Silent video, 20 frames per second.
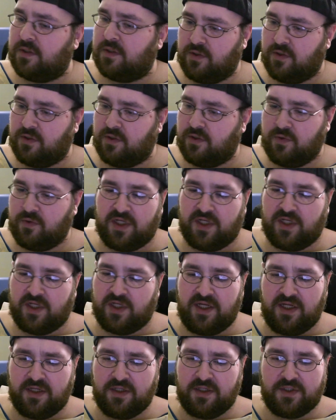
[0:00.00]

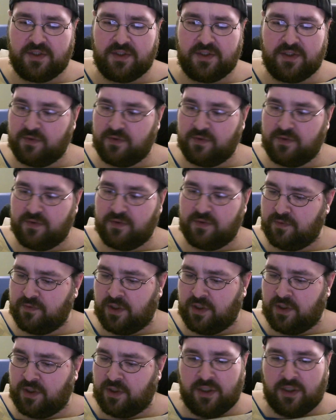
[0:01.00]
Okay, so
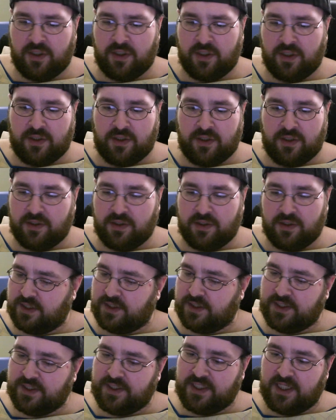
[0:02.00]

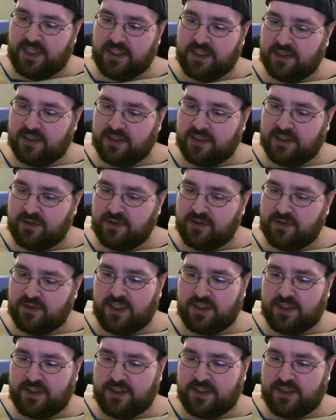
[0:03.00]
let's take a look
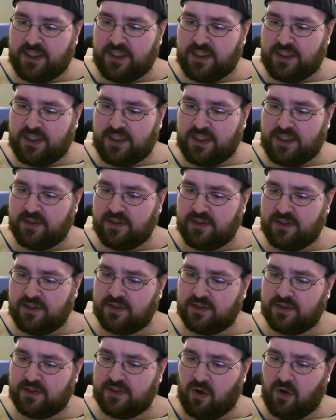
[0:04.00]
at the
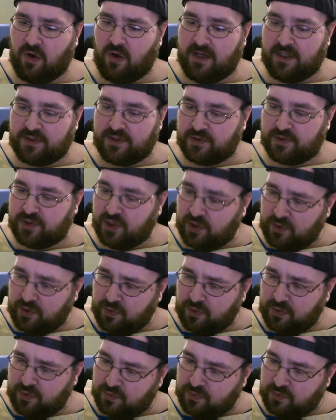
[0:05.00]
cartomizers.
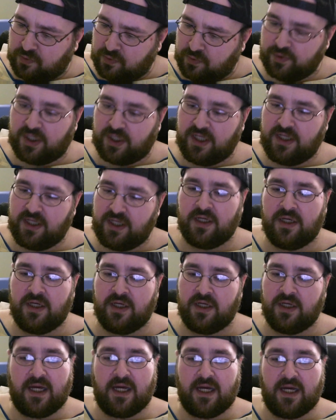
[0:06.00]
Oh, okay,
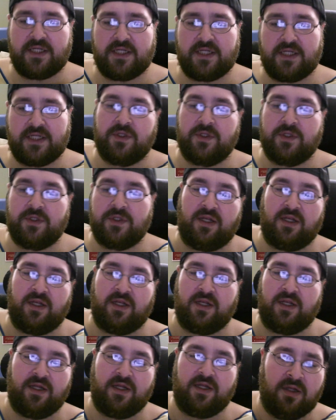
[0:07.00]
I see what they
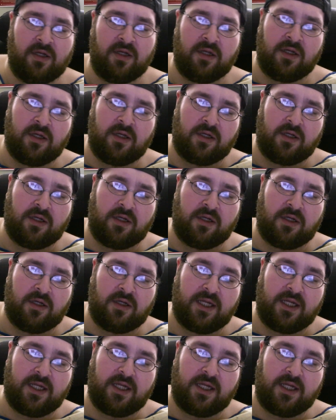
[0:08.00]
did.
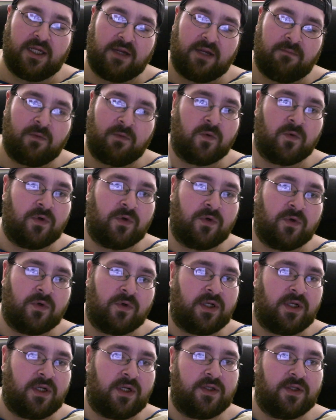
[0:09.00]
They gave me
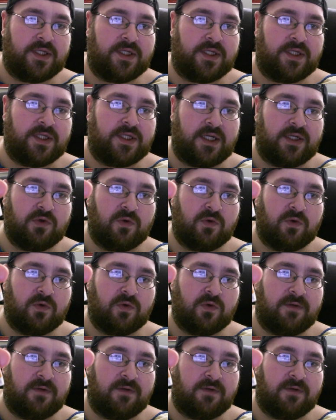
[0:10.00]
one that's at
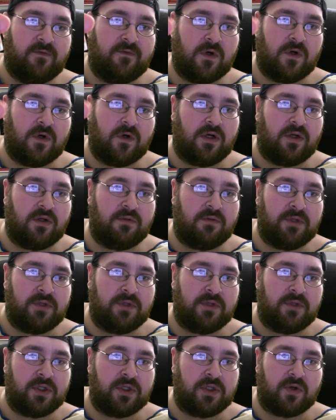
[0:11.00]
24
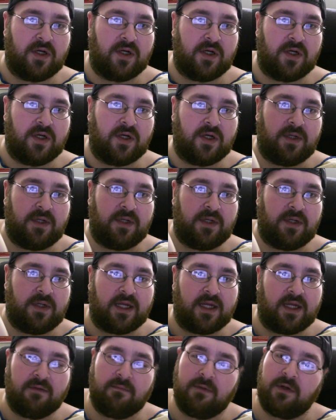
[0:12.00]
milligram, and they
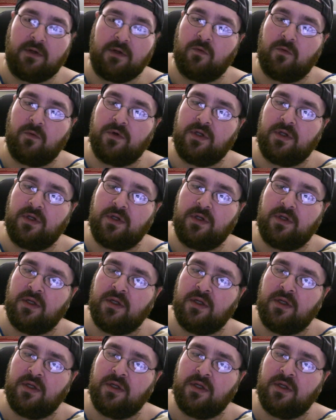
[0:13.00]
gave me one